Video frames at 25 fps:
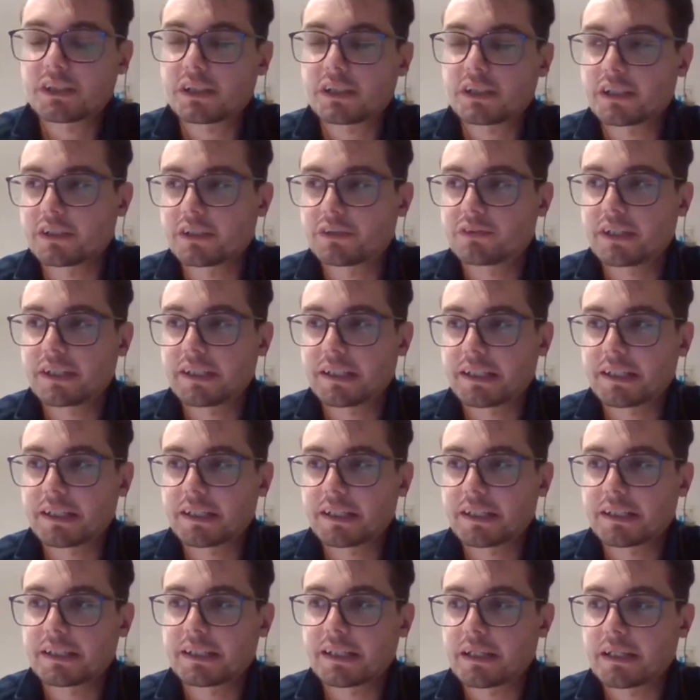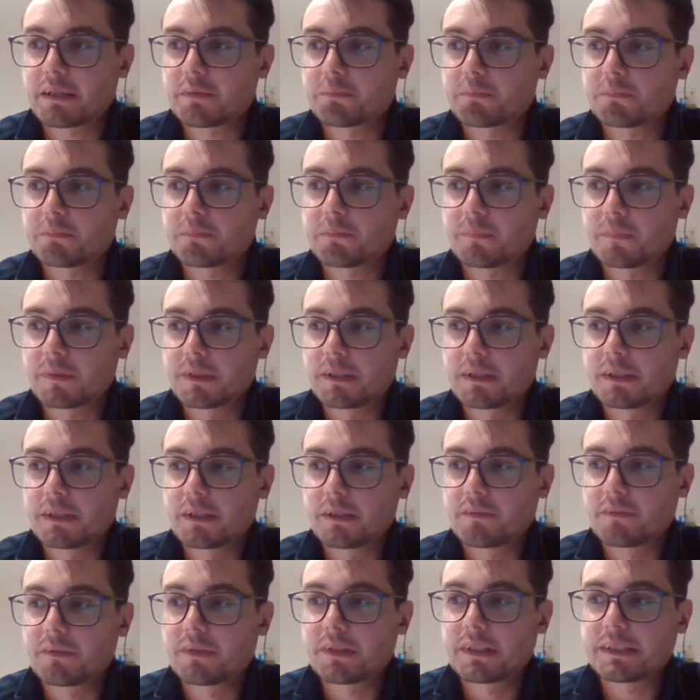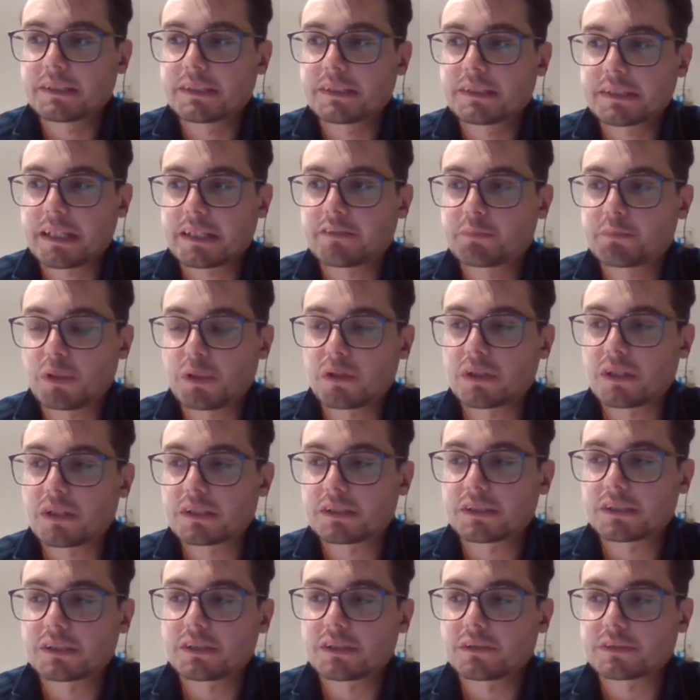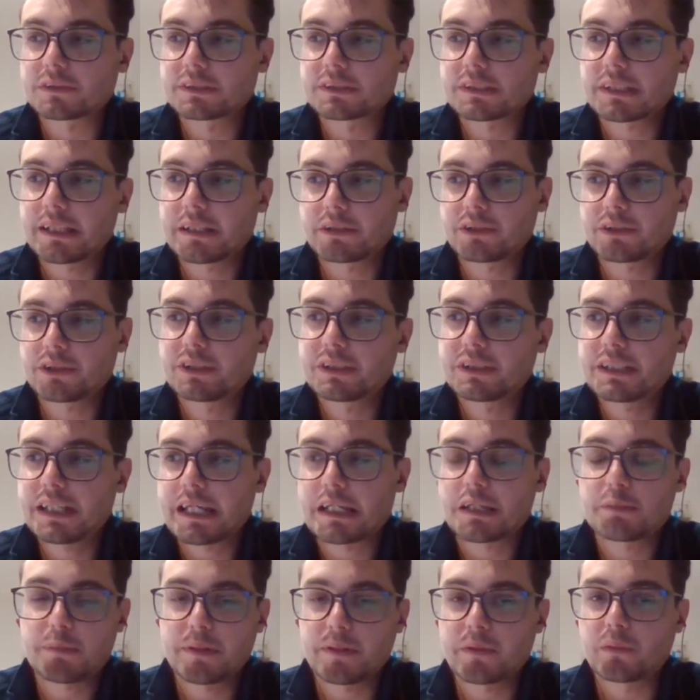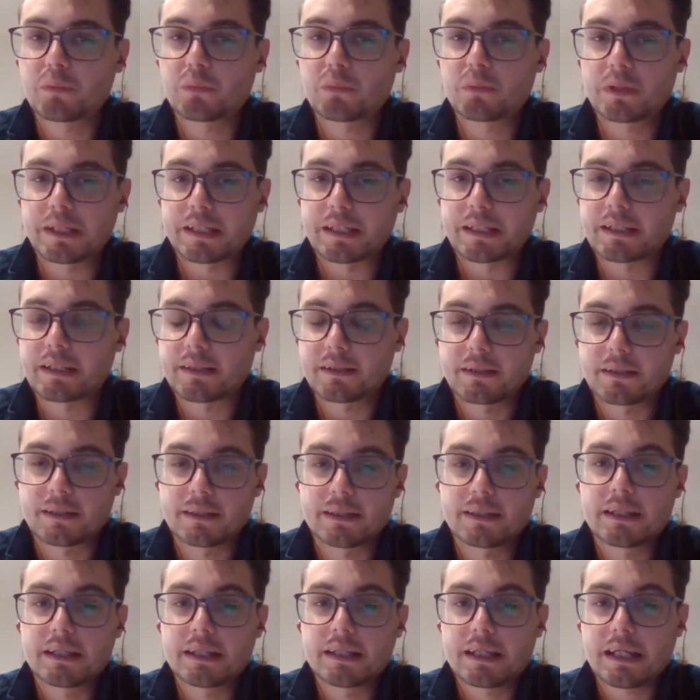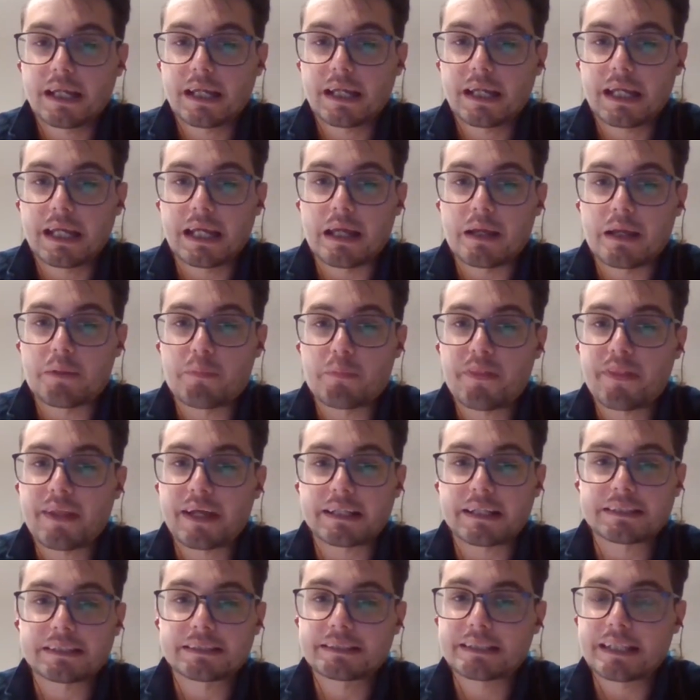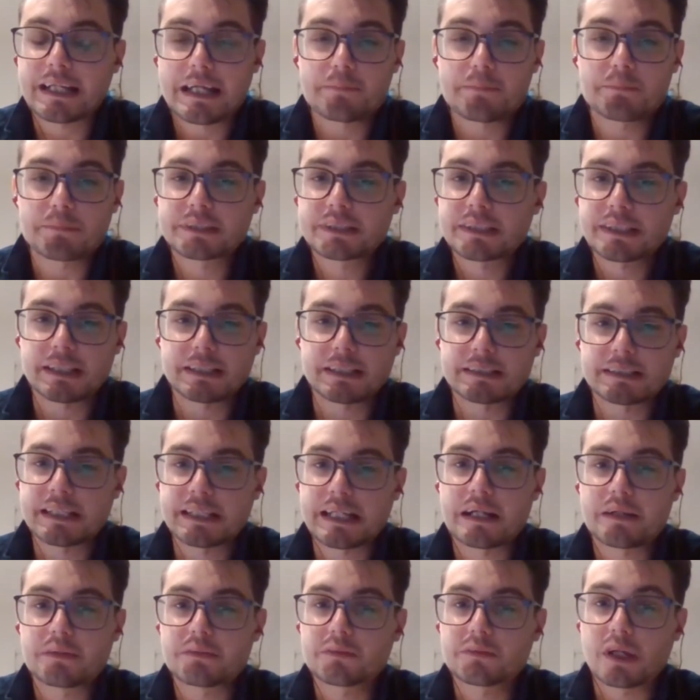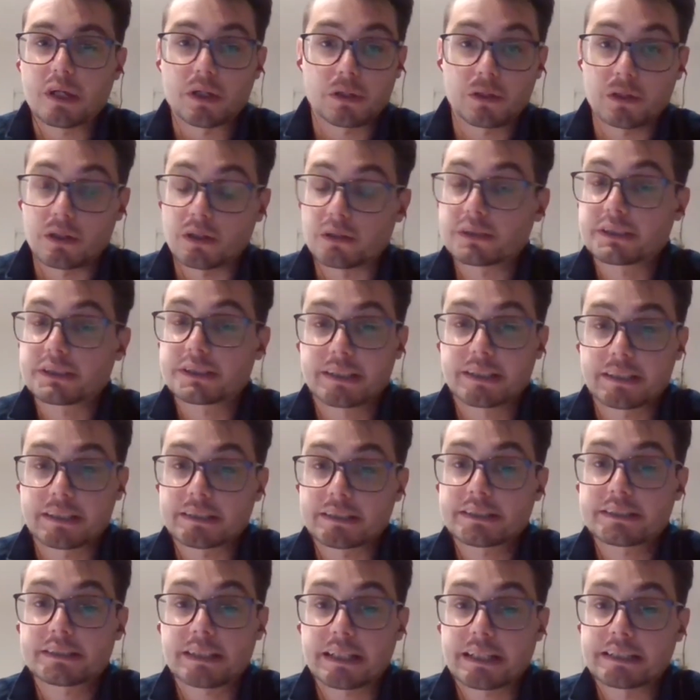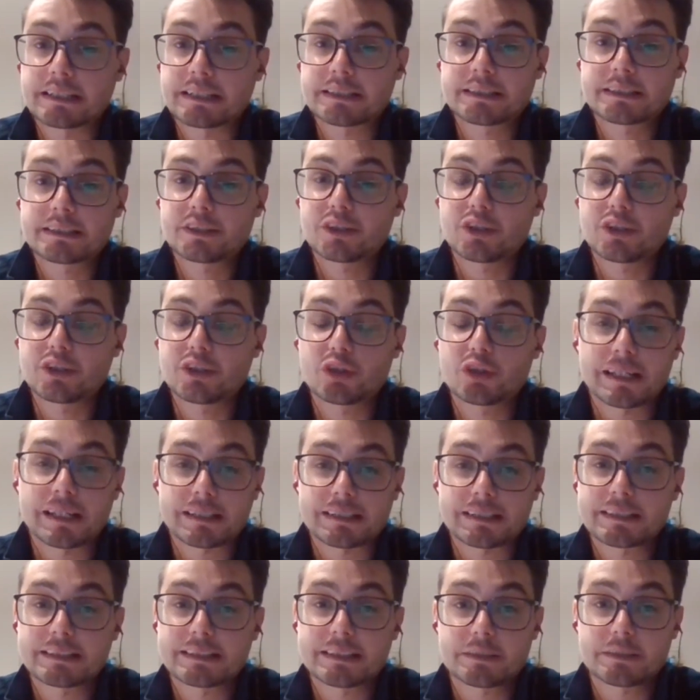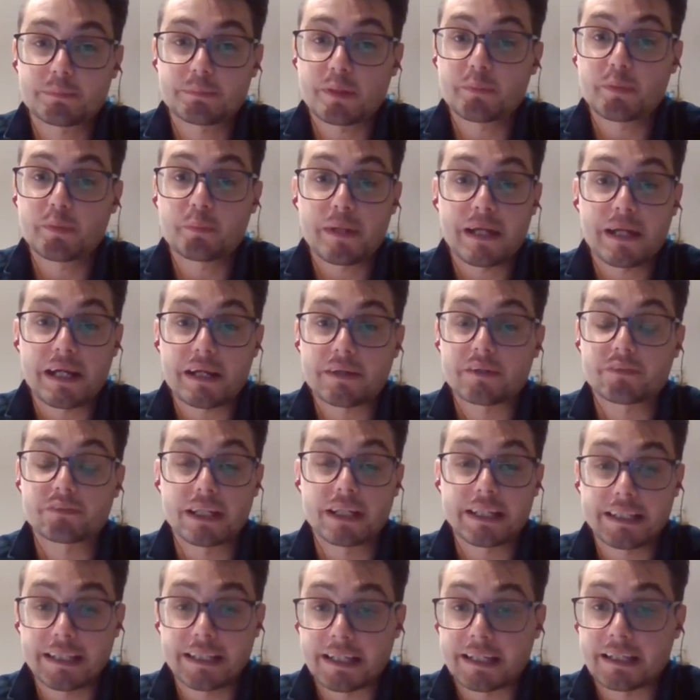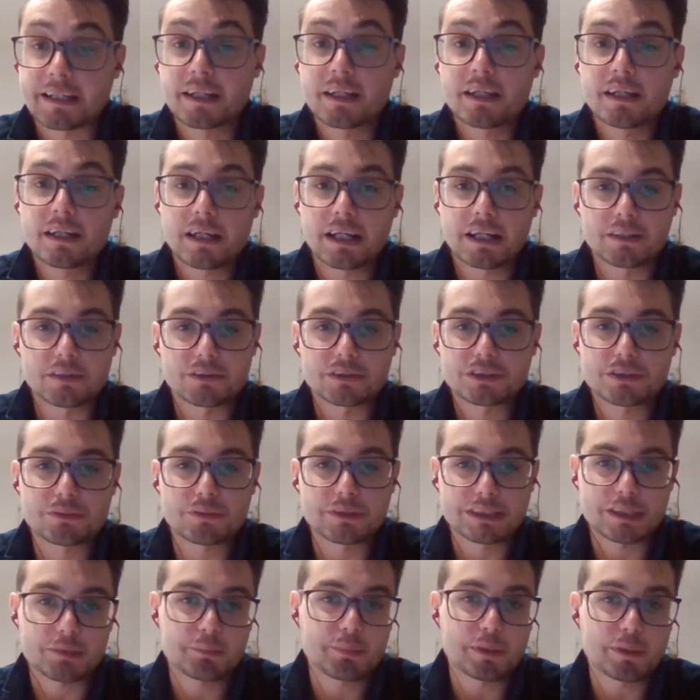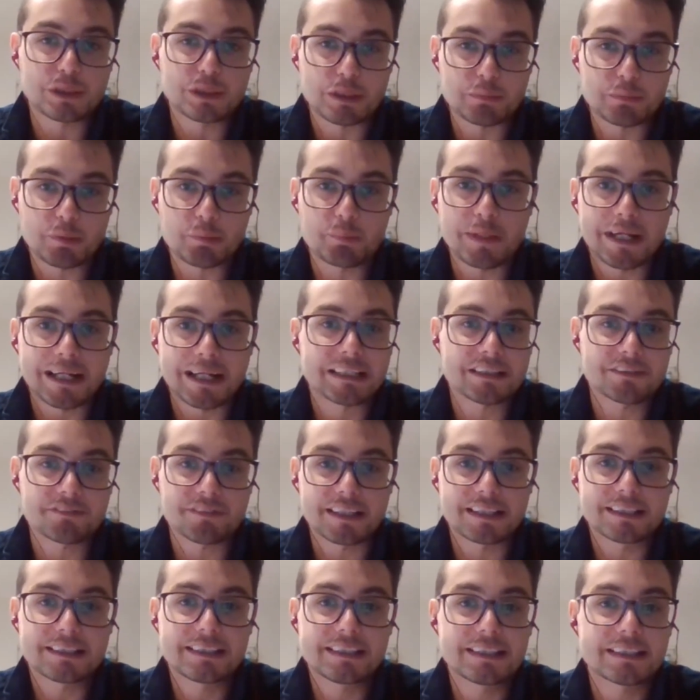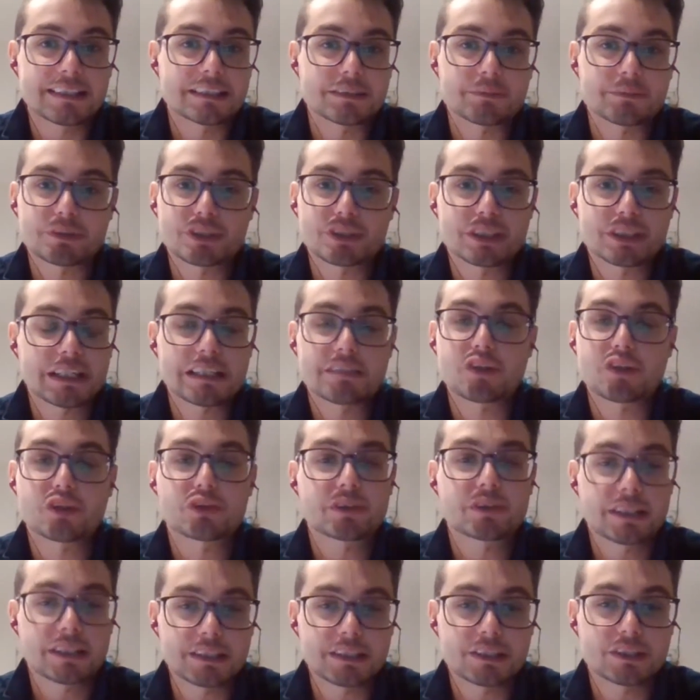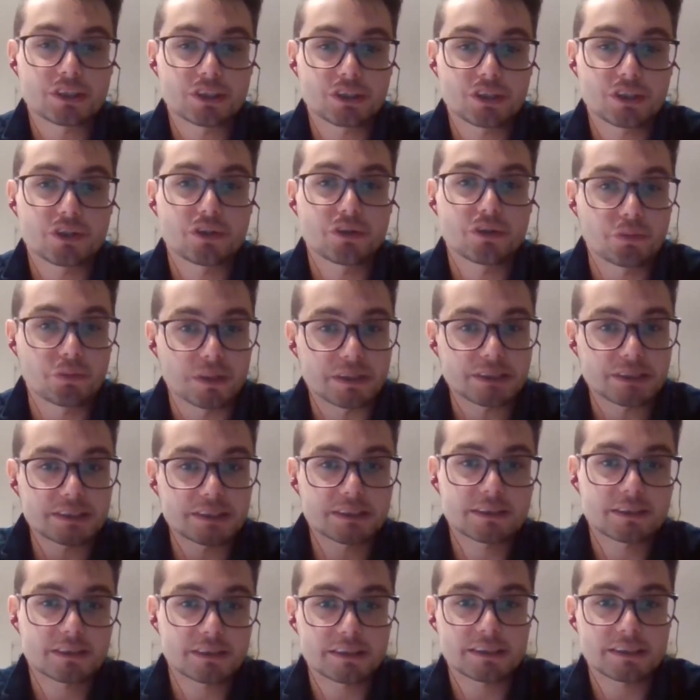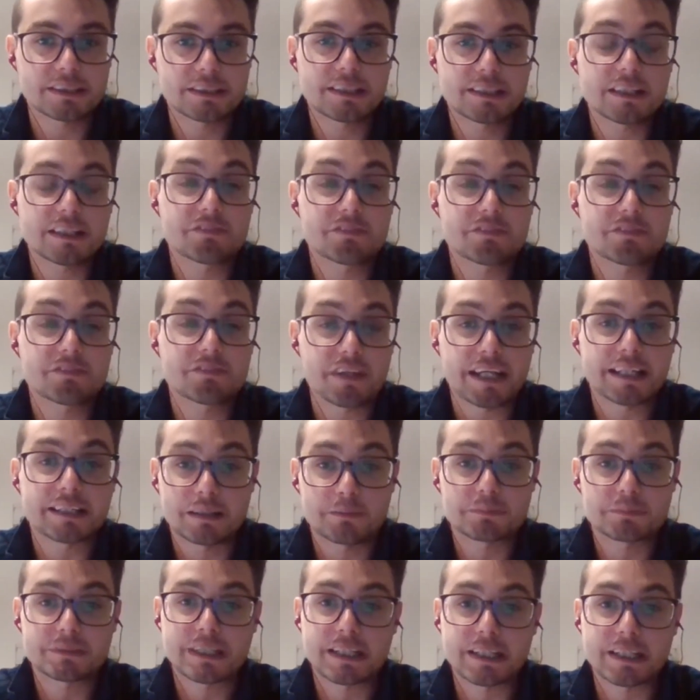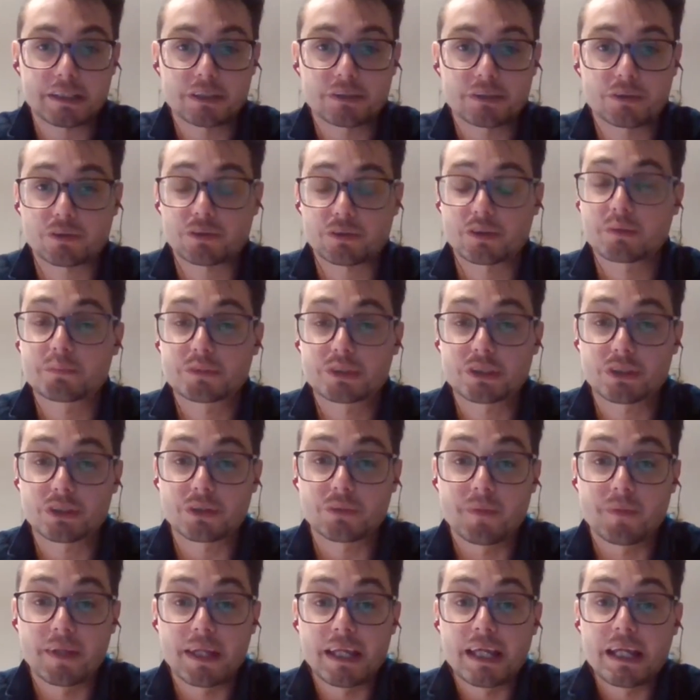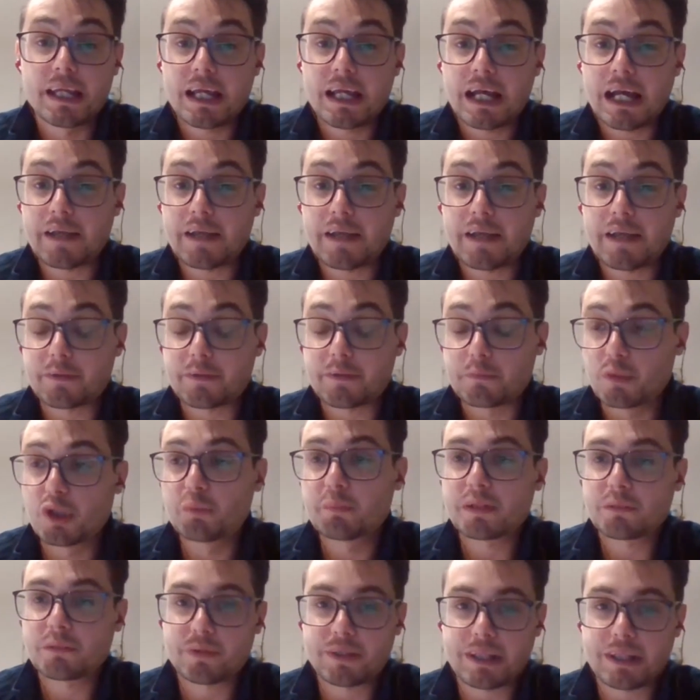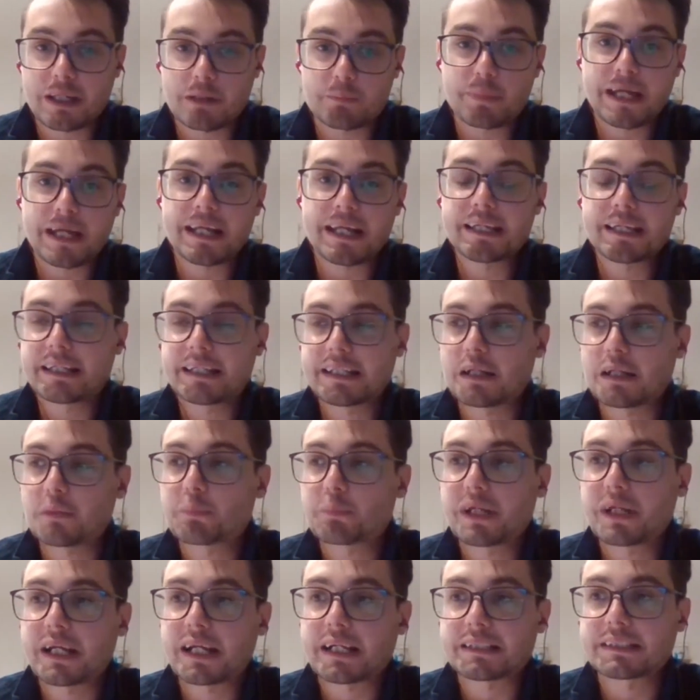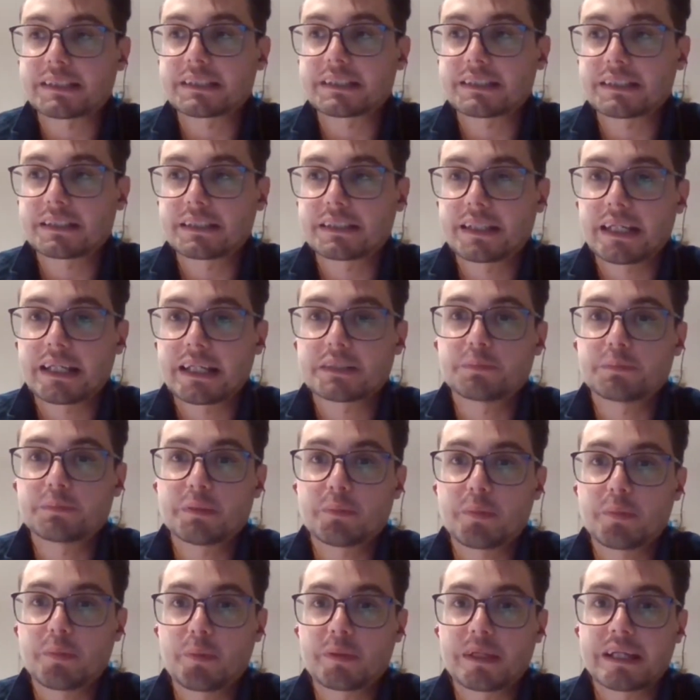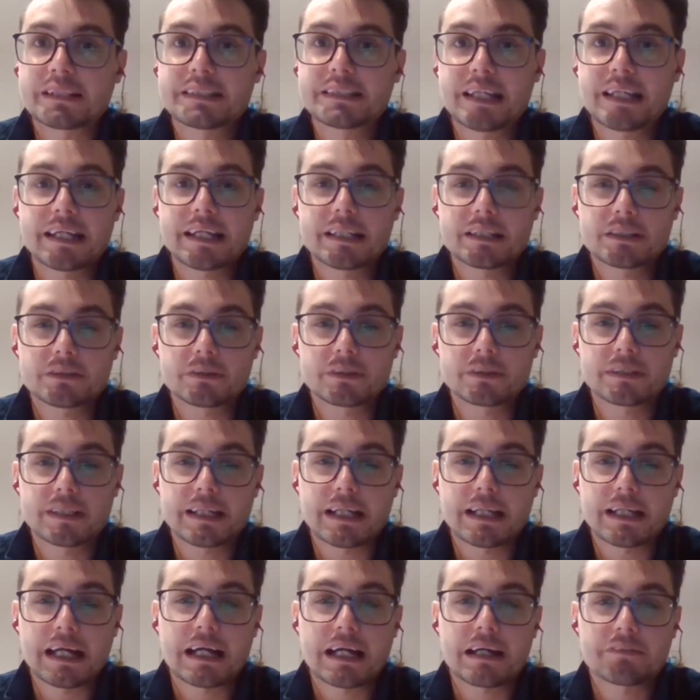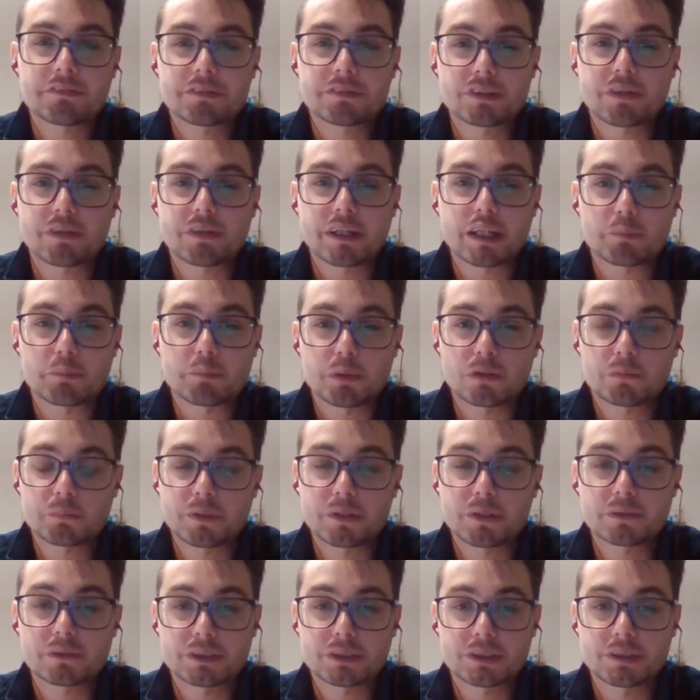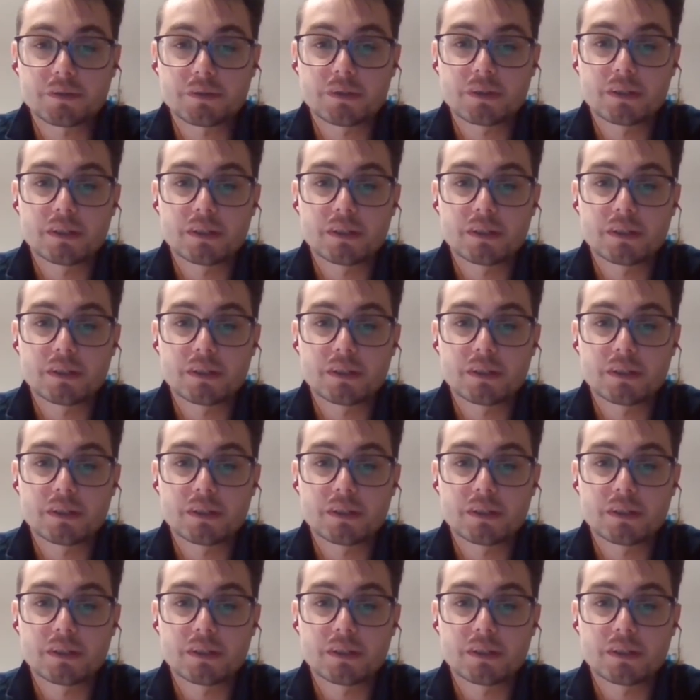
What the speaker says: started writing these kind of blog articles, it could take about a week. That time has cut down a lot since, as practice has made me better at writing, and also as I build up a bank of ideas which are kind of all ready to go once the event comes that I can hook them to. At the moment, with that bank and that practice, it takes me maybe a day to a day and a half to write a blog post.